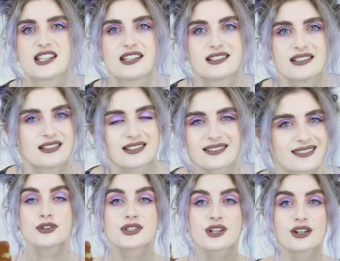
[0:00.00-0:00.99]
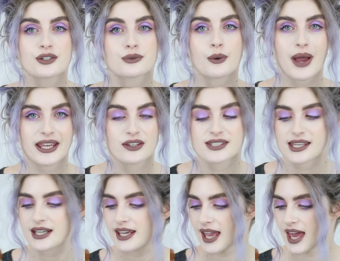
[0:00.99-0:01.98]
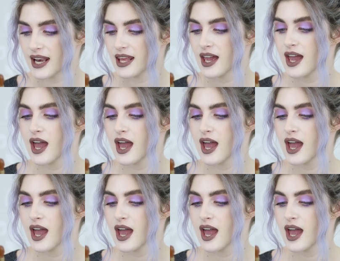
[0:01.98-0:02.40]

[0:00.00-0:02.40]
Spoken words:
didn't. Have you started accutane again?